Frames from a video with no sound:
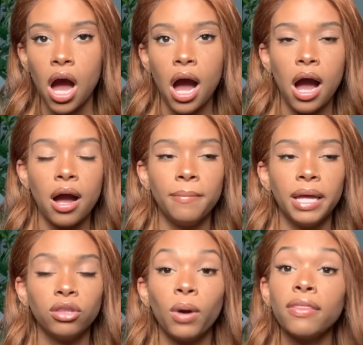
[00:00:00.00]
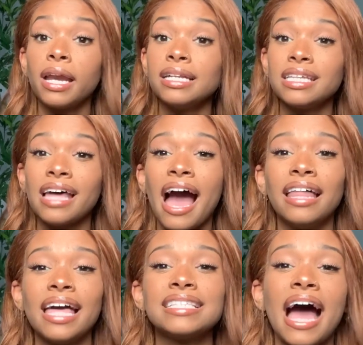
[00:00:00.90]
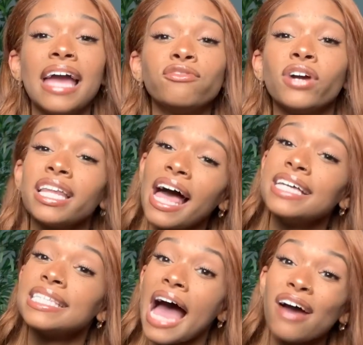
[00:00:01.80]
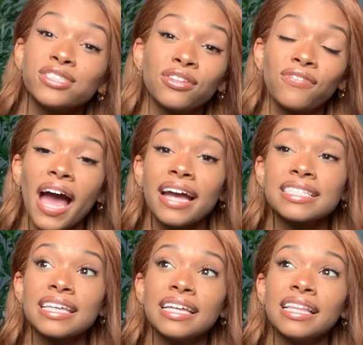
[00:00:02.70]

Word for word: Um, and the way that I did the highlights, I realized after the fact,